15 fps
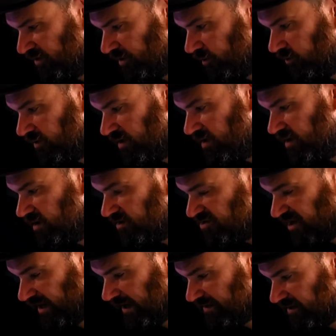do?
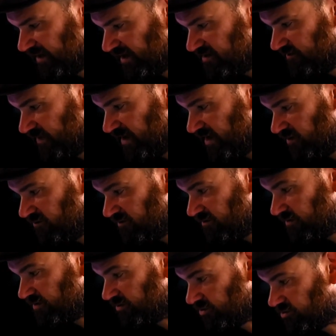Check out the next video?
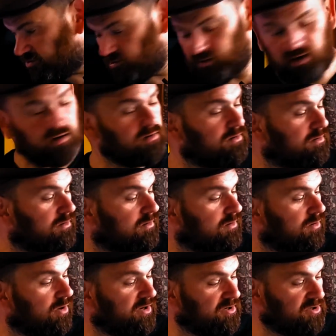You sure?
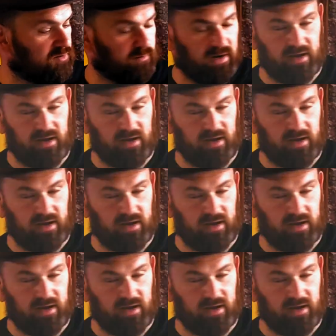Or you just wanna